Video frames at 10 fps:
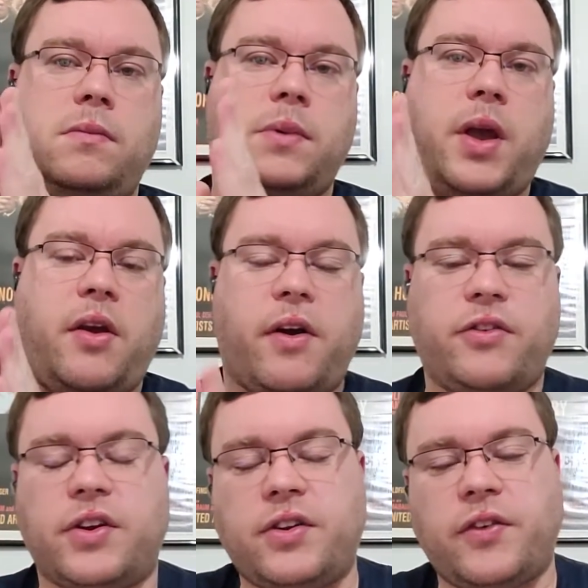
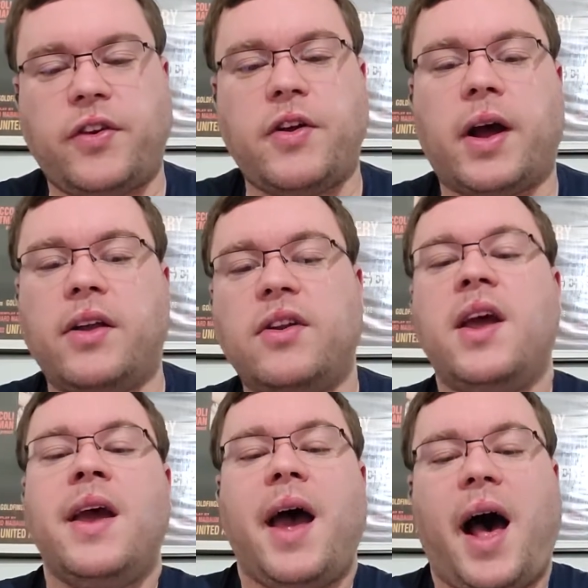congratulations for you guys.
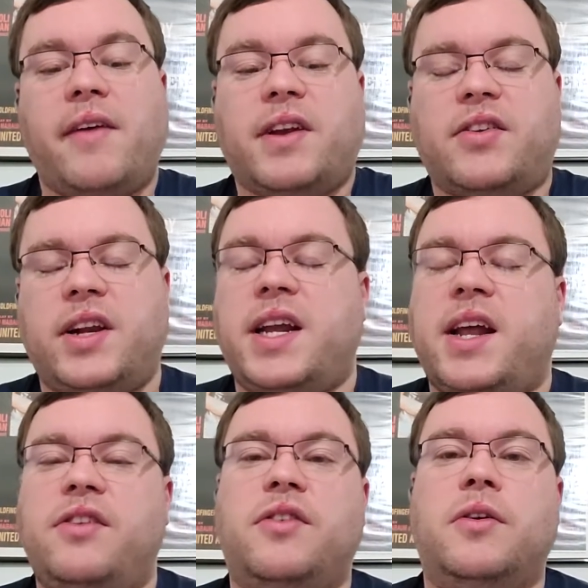I have not seen it
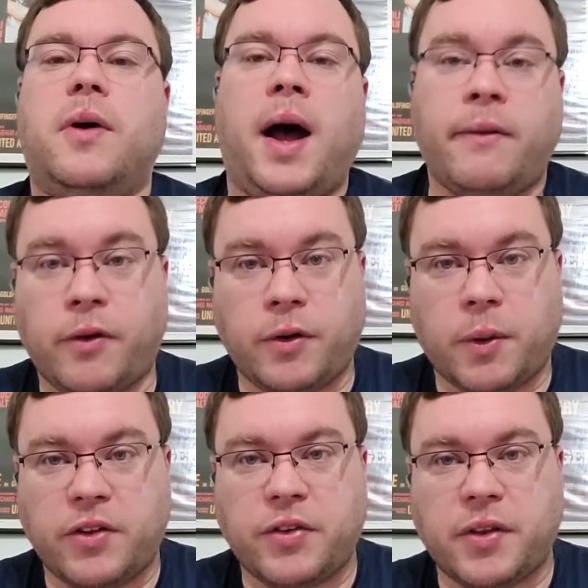yet, so I'm going to
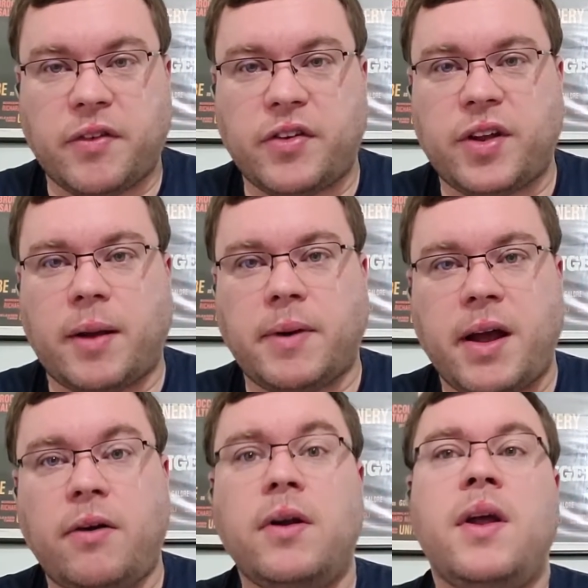watch for the first time
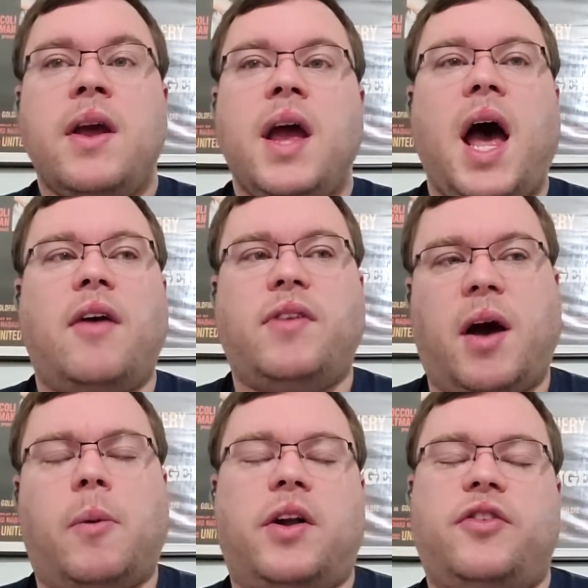now. I have
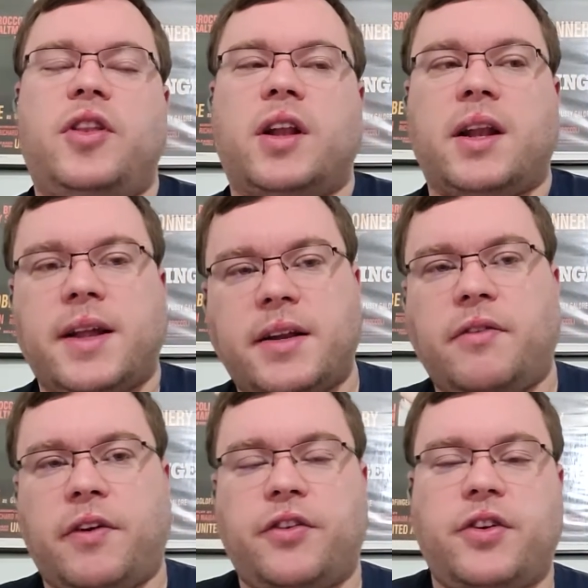not watched the leaked
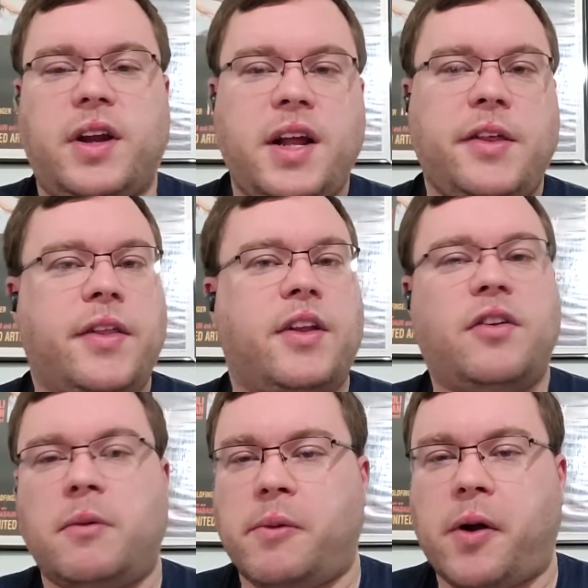version either that
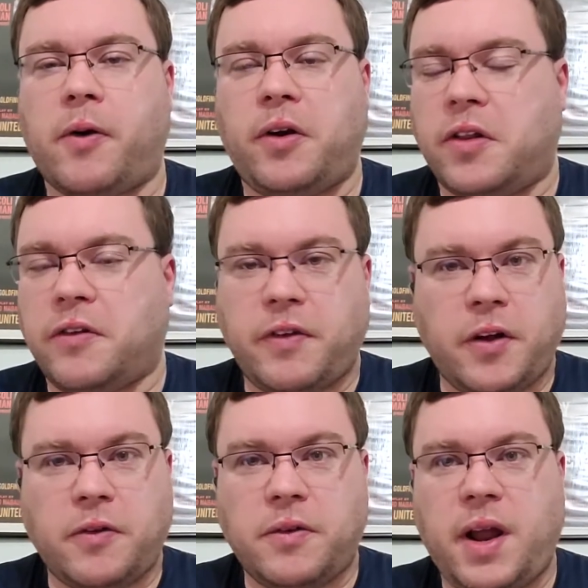someone recorded on their
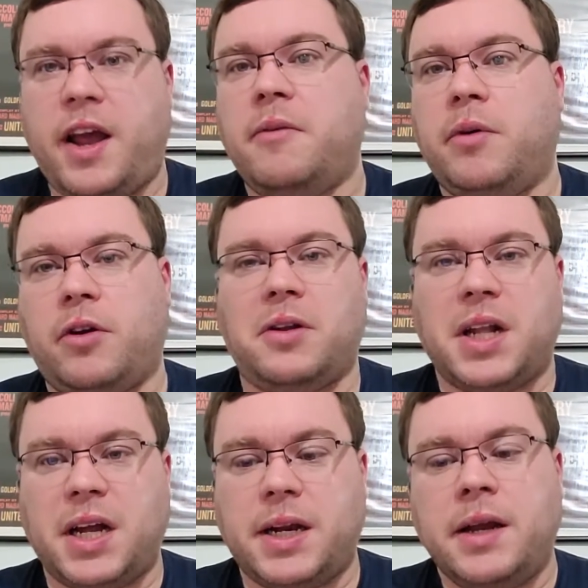phone and put
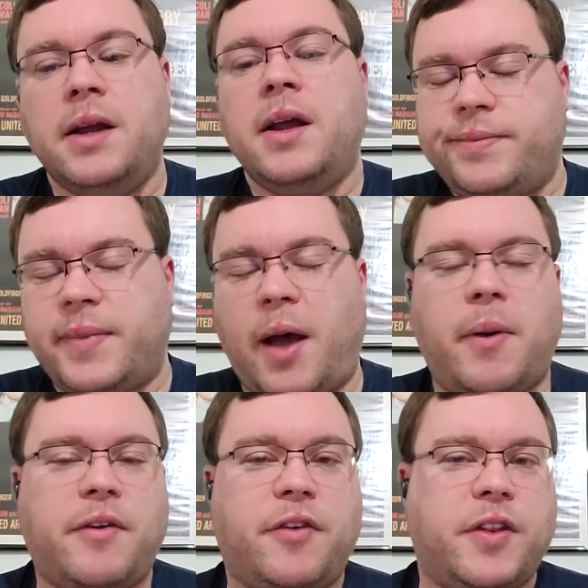online. I
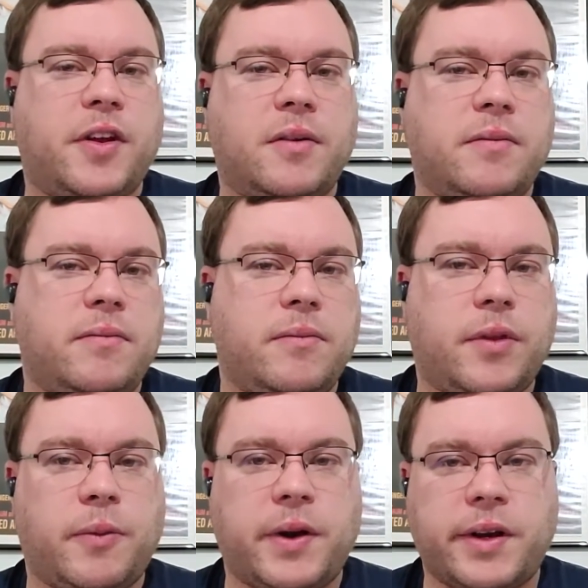waited for the
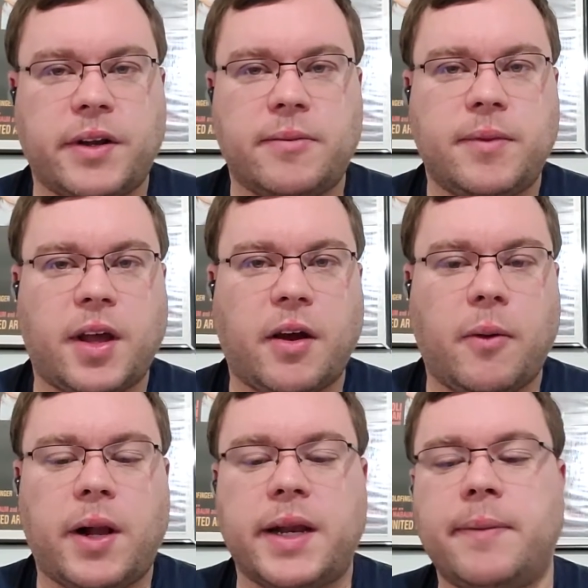real deal, the good
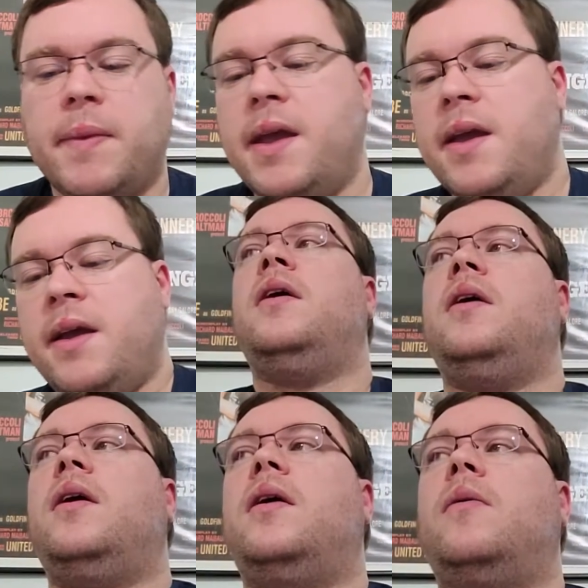quality.
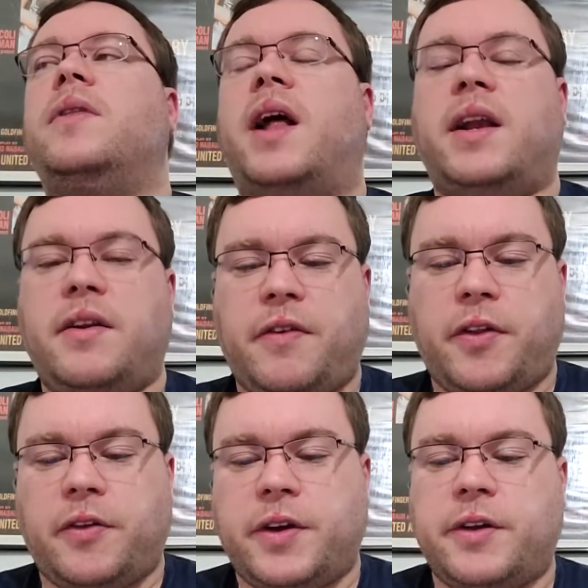Without any
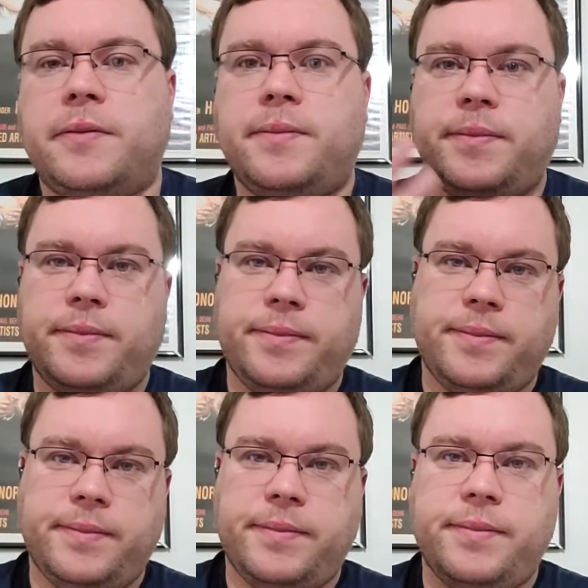further ado,
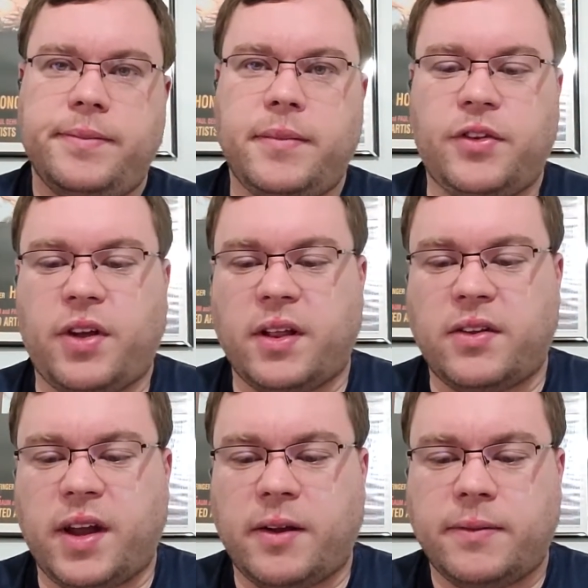let's check this
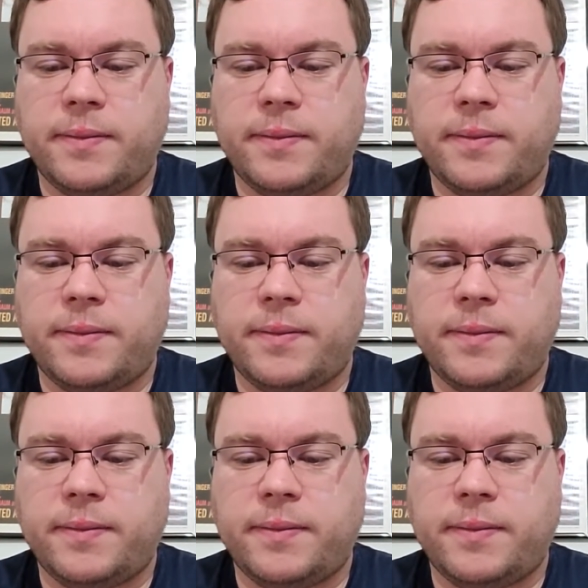out.